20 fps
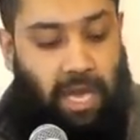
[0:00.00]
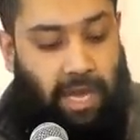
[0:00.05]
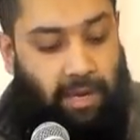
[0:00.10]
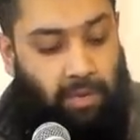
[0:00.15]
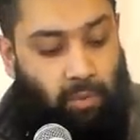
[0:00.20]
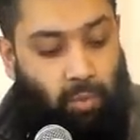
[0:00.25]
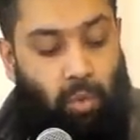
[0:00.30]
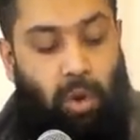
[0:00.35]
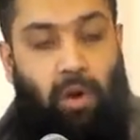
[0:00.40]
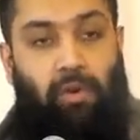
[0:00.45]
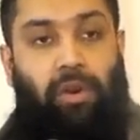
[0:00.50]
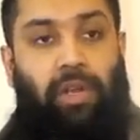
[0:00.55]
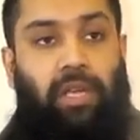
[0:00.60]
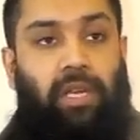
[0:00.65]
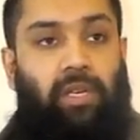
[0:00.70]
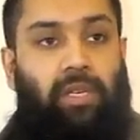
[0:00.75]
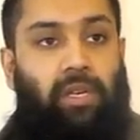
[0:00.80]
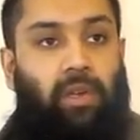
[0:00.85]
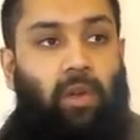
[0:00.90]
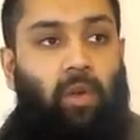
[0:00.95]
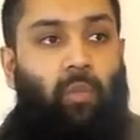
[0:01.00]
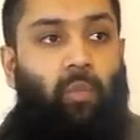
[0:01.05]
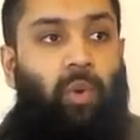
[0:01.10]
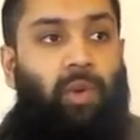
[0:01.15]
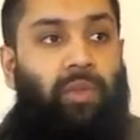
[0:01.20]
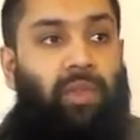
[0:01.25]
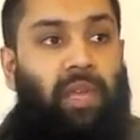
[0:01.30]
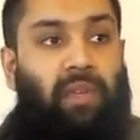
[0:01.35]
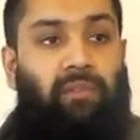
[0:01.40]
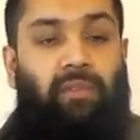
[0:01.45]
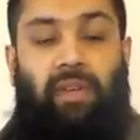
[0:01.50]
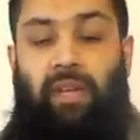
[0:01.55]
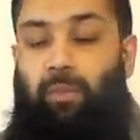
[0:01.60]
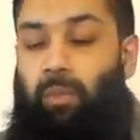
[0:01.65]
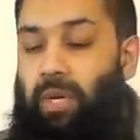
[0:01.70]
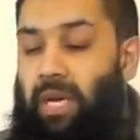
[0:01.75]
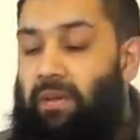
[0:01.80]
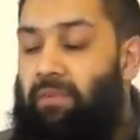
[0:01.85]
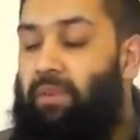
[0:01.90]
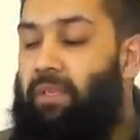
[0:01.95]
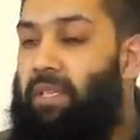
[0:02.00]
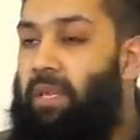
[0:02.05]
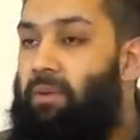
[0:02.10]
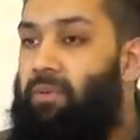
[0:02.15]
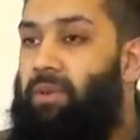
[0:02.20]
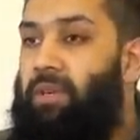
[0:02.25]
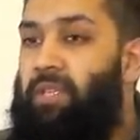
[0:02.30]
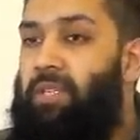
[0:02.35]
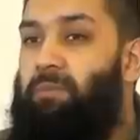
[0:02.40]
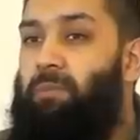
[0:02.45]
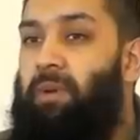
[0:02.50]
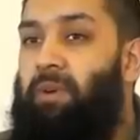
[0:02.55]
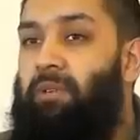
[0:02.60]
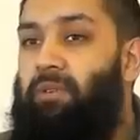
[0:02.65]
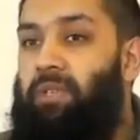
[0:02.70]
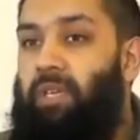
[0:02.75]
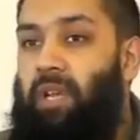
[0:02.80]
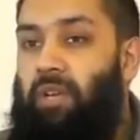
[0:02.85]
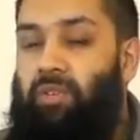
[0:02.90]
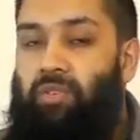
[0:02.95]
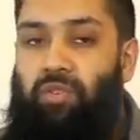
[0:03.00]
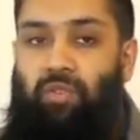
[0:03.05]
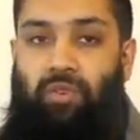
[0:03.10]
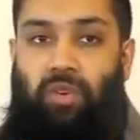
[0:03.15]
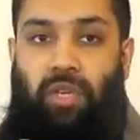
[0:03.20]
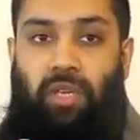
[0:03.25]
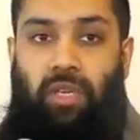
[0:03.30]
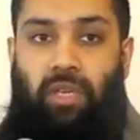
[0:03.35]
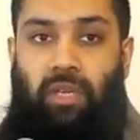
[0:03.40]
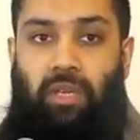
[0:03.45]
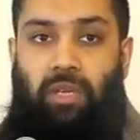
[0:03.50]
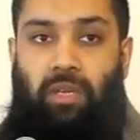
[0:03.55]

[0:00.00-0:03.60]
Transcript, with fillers: and worried whenever, whenever they would experience luxury